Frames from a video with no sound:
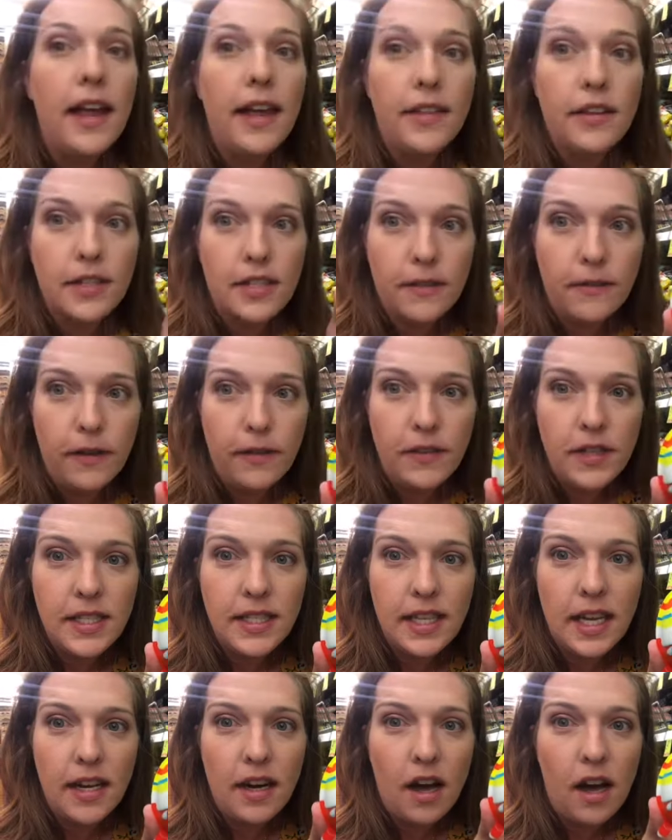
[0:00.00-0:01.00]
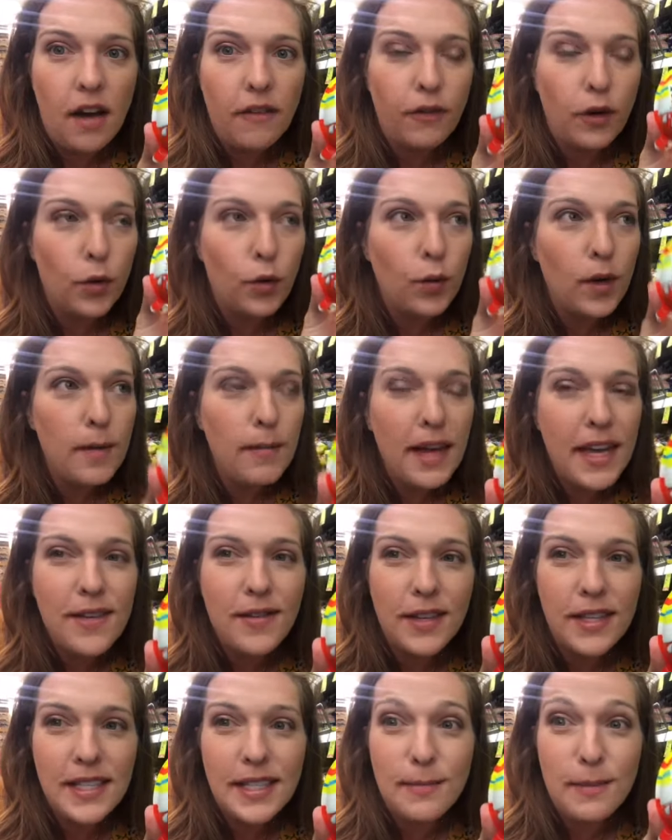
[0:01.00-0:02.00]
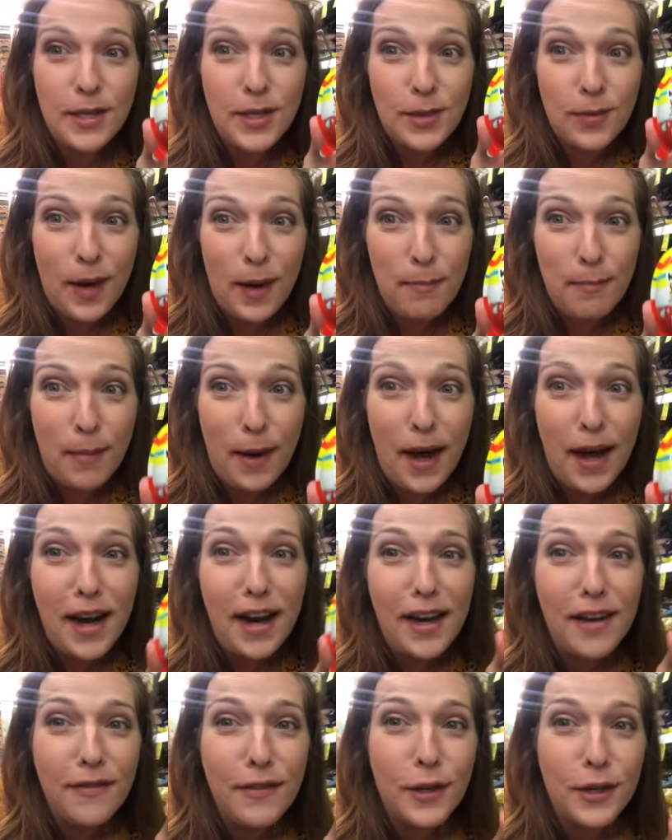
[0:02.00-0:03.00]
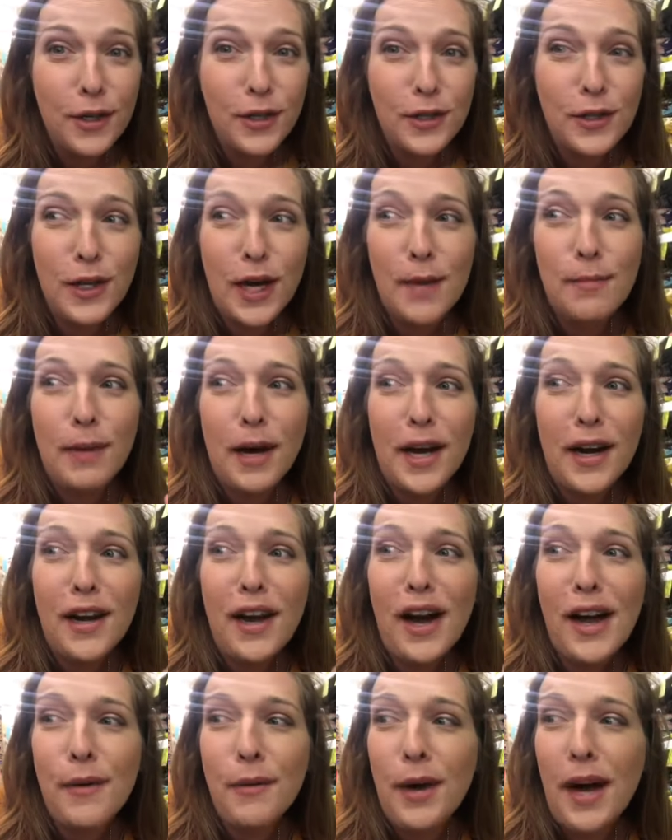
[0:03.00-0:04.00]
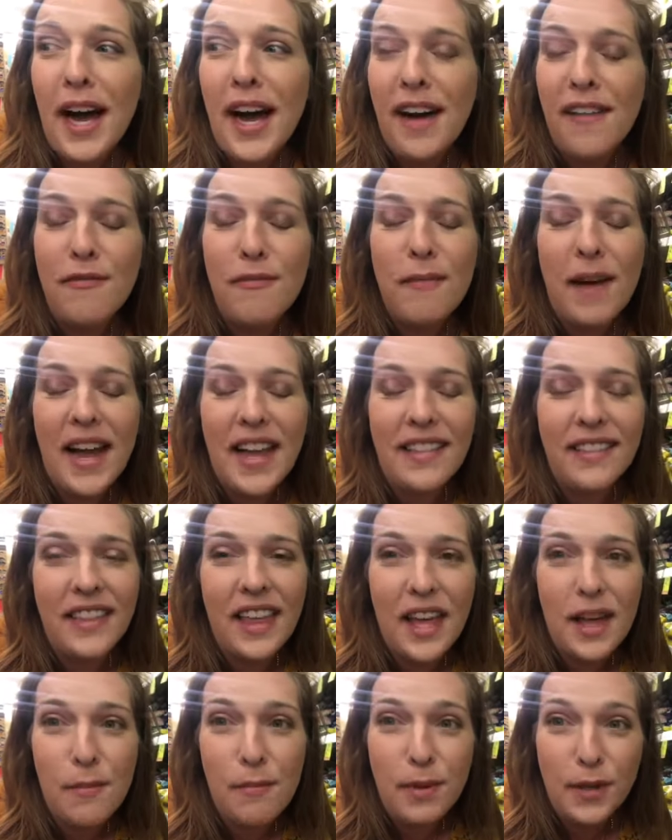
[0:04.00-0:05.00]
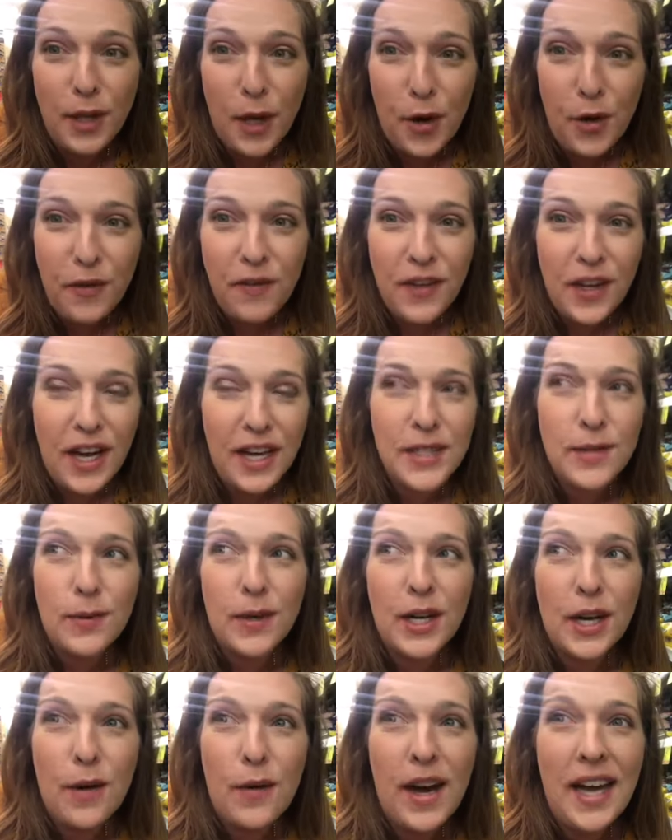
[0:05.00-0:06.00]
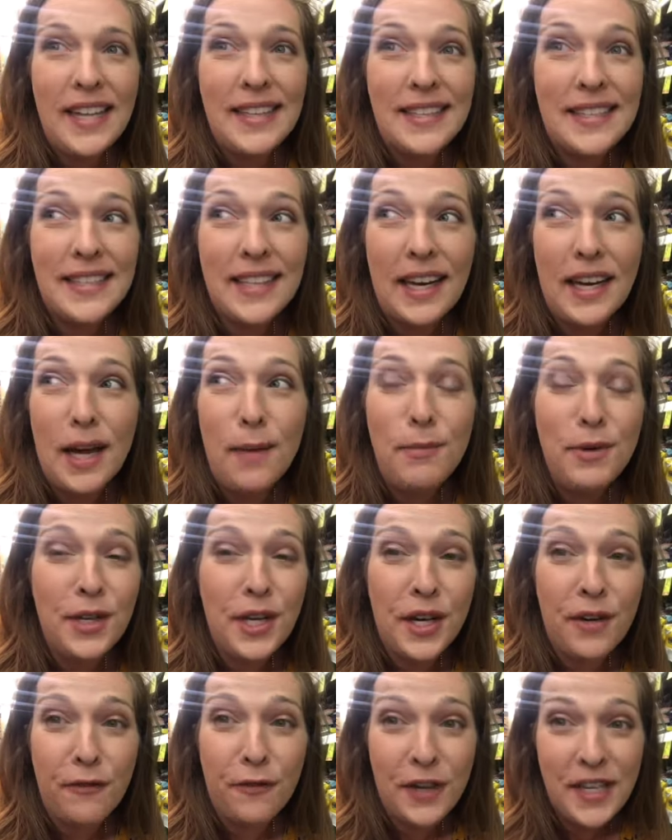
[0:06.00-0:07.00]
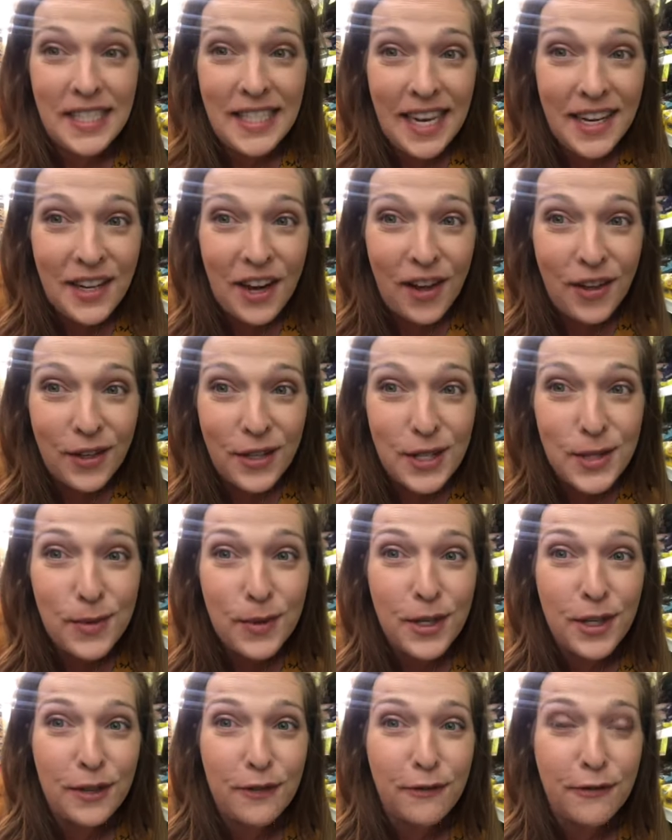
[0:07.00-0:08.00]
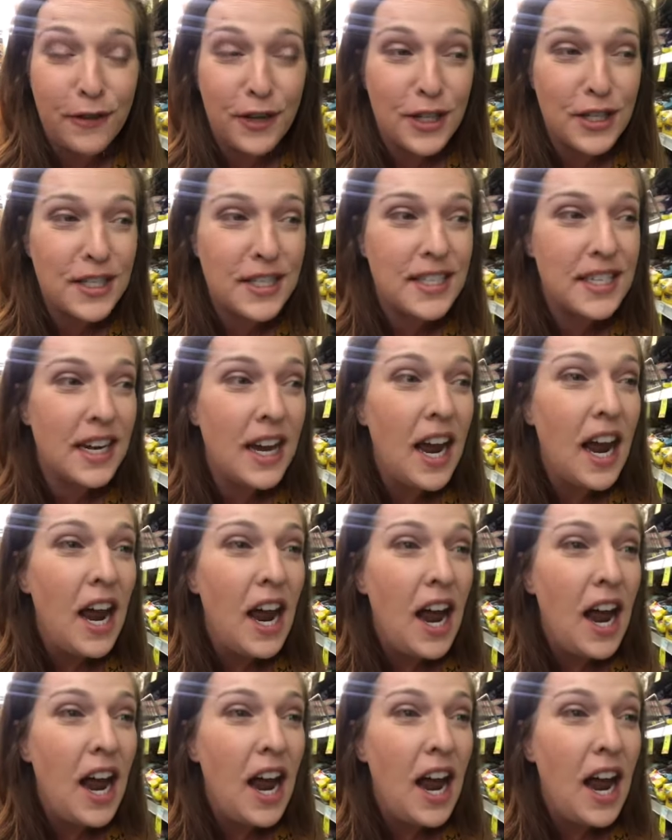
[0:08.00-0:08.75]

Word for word: And there's a 50 cent off rebate you can submit to Ibotta. If you're new to Ibotta, I will have my link below. If you guys wanna go ahead and sign up, you'll get a free $10 with your first